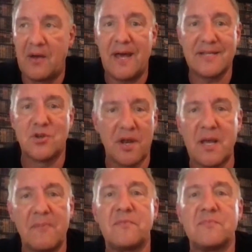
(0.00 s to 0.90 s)
That's got to
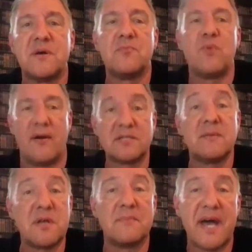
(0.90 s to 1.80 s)
come from somewhere, and
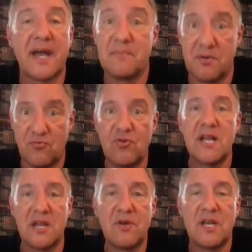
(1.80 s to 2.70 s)
sometimes that can be
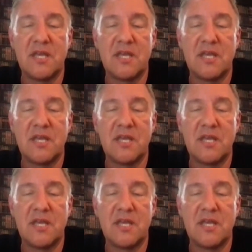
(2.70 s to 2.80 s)
really, really